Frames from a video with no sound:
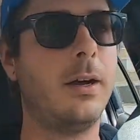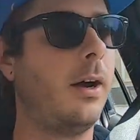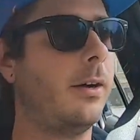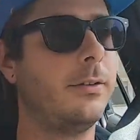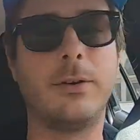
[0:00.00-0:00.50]

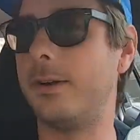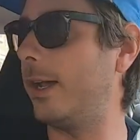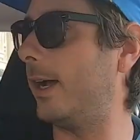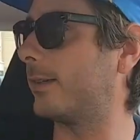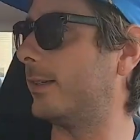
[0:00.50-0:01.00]
on
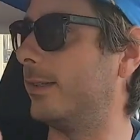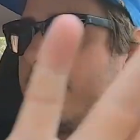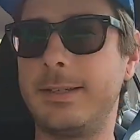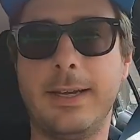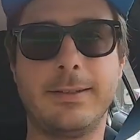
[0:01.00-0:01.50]
Doordash that
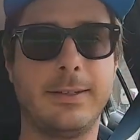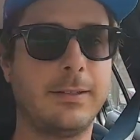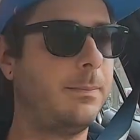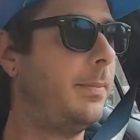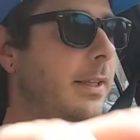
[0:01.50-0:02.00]
says
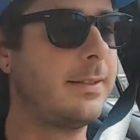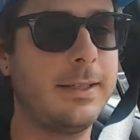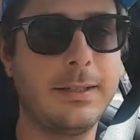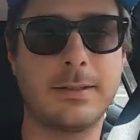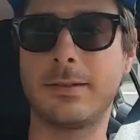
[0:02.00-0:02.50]
it's
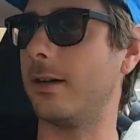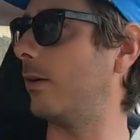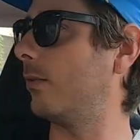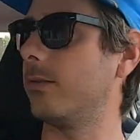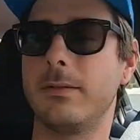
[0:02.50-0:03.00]
busy.
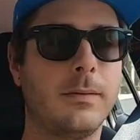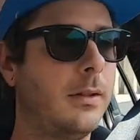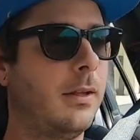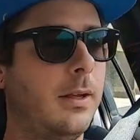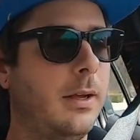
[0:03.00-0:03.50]
So
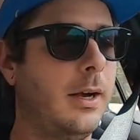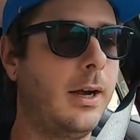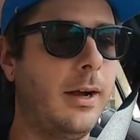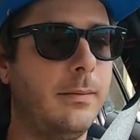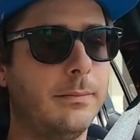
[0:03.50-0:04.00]

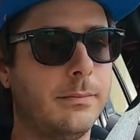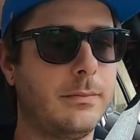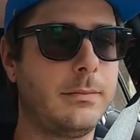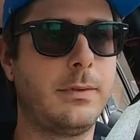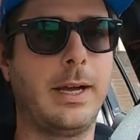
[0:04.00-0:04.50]

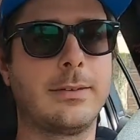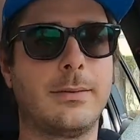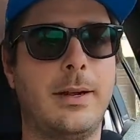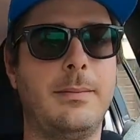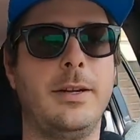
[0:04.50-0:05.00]
that's
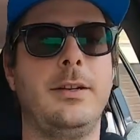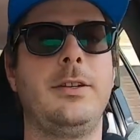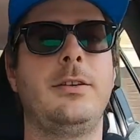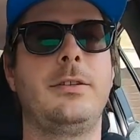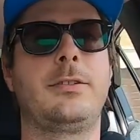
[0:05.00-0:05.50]
what I'm gonna
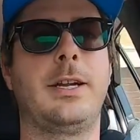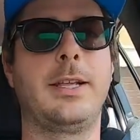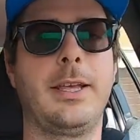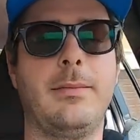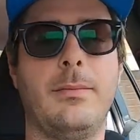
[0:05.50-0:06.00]
do to try
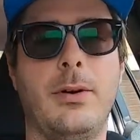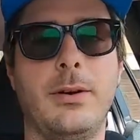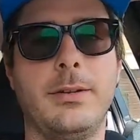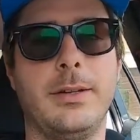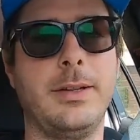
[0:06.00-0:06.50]
to get
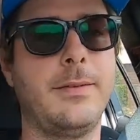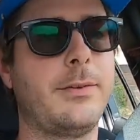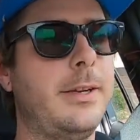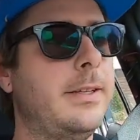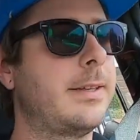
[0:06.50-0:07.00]
more
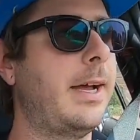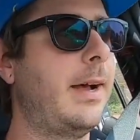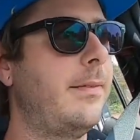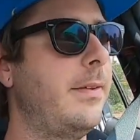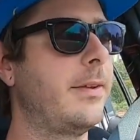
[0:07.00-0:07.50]
deliveries. I
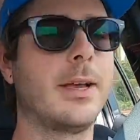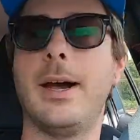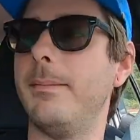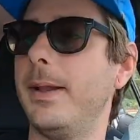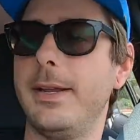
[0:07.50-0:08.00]
haven't even
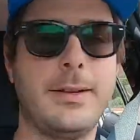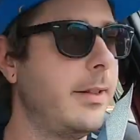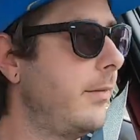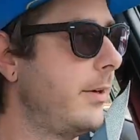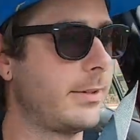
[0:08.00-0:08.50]
got many
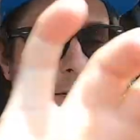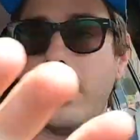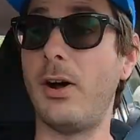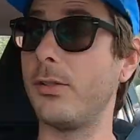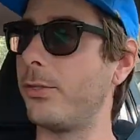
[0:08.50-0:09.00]
deliveries on
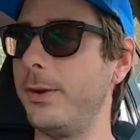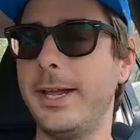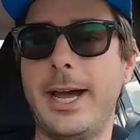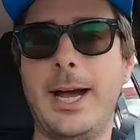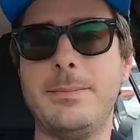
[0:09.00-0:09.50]
all
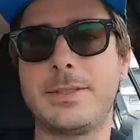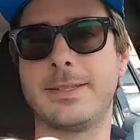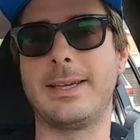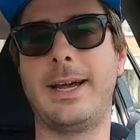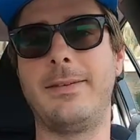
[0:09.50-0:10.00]
3 apps
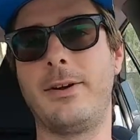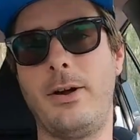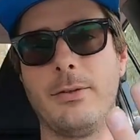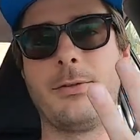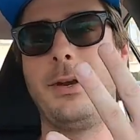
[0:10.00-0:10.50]
because I have
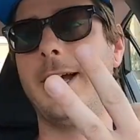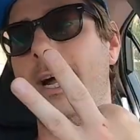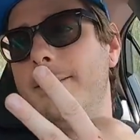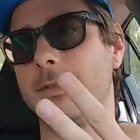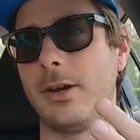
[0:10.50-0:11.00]
all 3
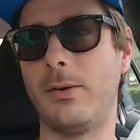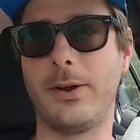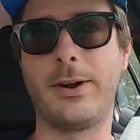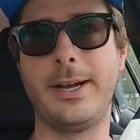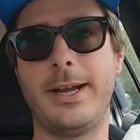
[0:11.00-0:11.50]
apps
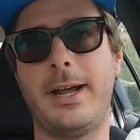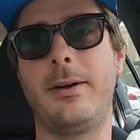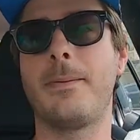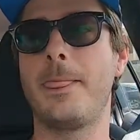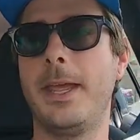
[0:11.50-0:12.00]
going right now.